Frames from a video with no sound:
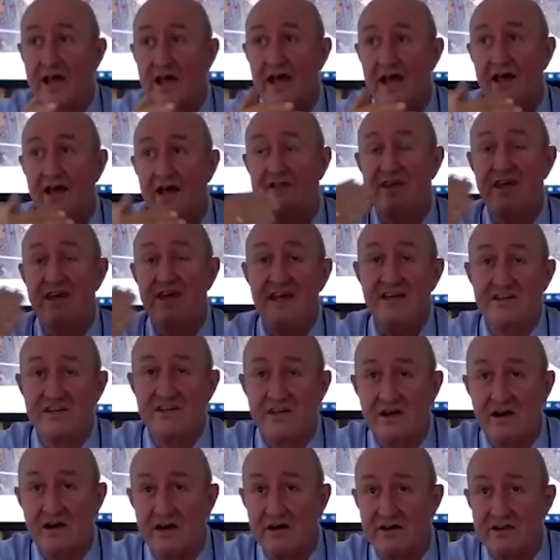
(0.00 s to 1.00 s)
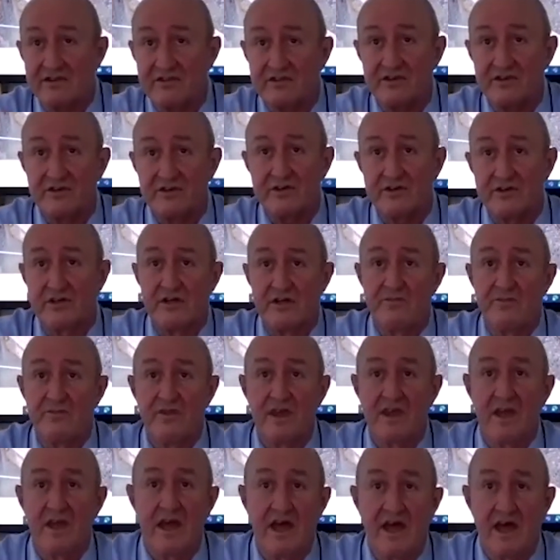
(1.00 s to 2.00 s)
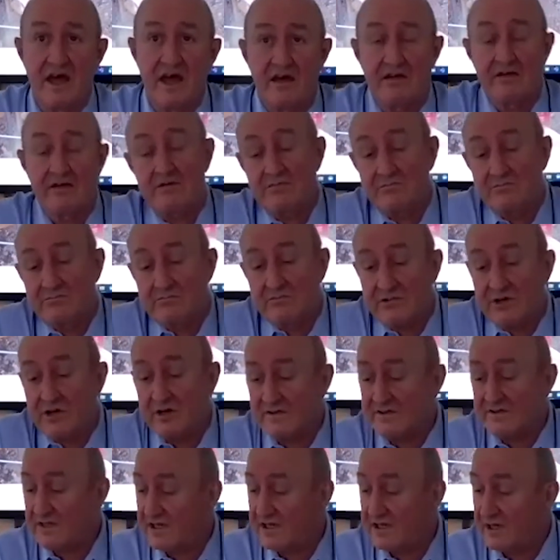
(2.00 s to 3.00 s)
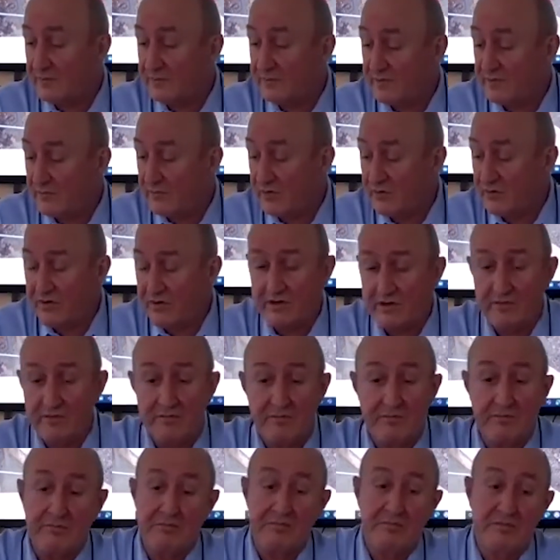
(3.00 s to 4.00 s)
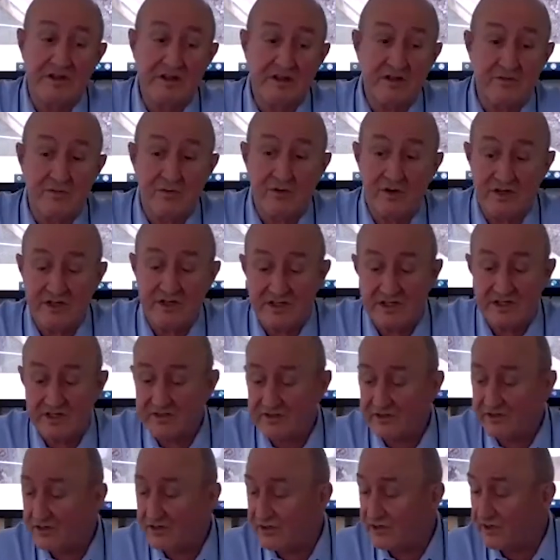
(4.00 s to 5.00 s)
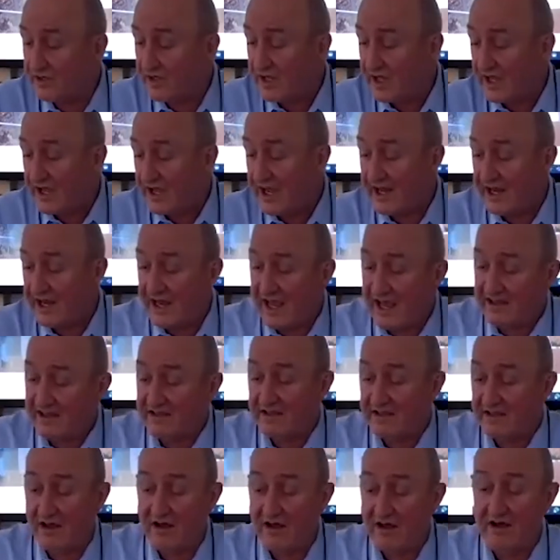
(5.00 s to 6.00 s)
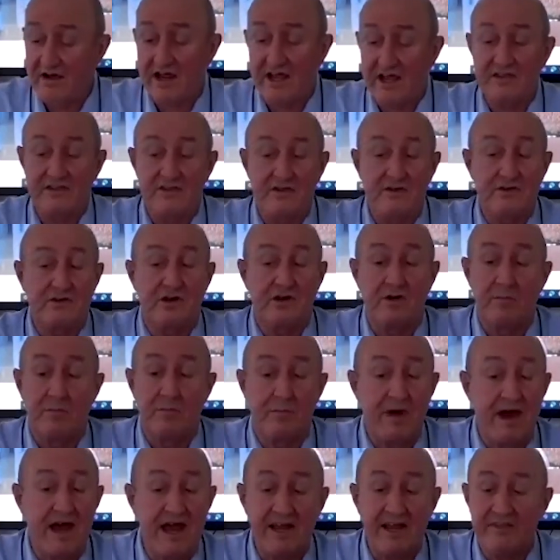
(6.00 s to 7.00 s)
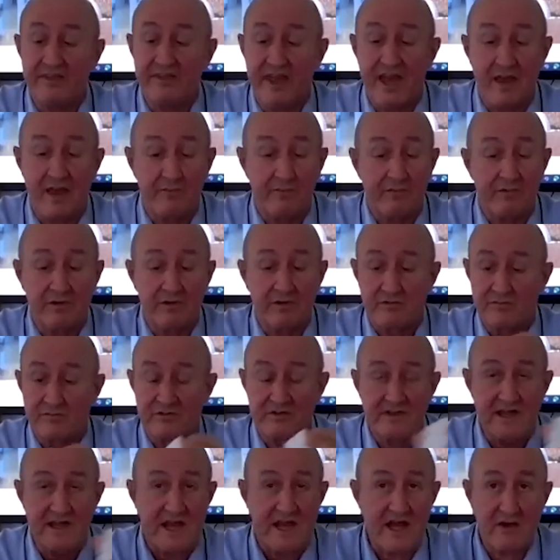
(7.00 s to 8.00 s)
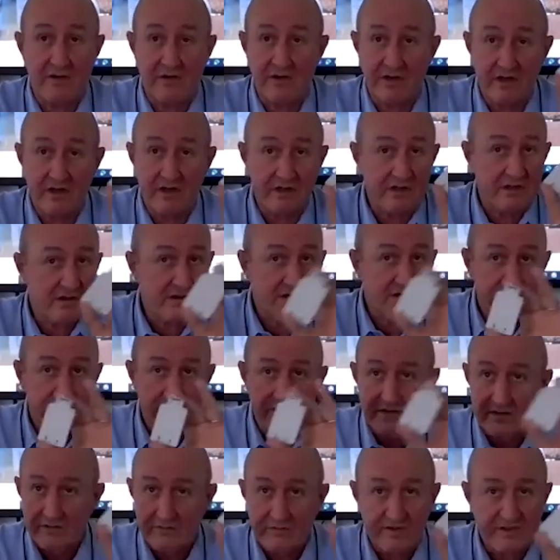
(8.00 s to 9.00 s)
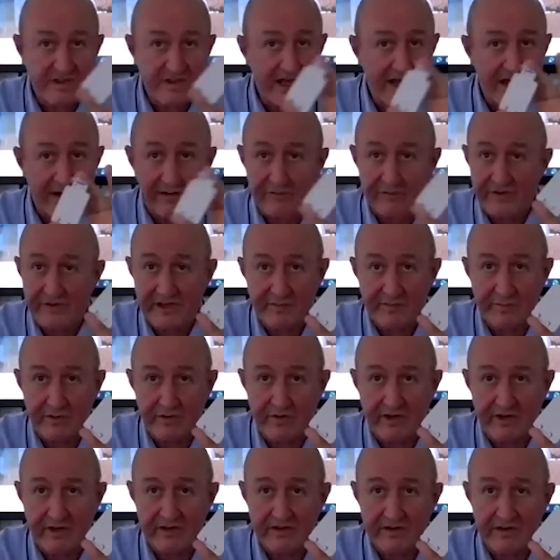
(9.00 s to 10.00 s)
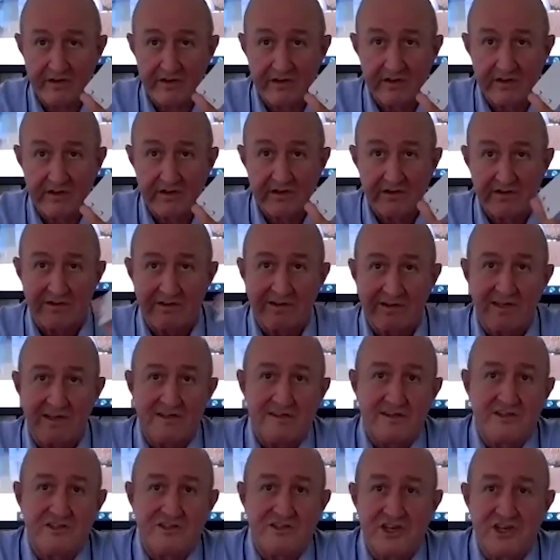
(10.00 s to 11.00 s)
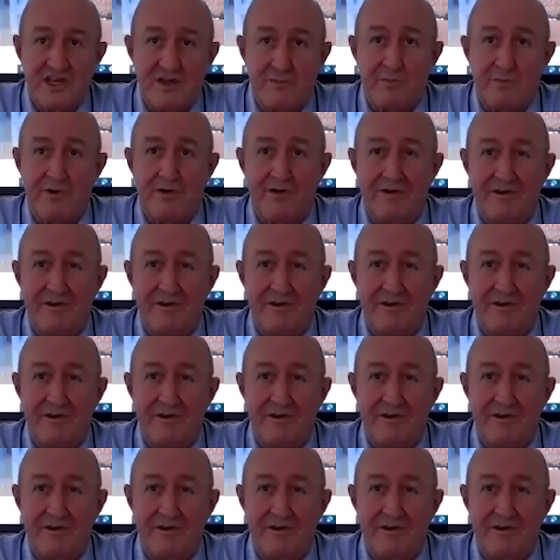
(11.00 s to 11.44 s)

The ATR is good. Cost a little bit more, but the quality is good. And as long as you combine them with our fixed points, it's cheap.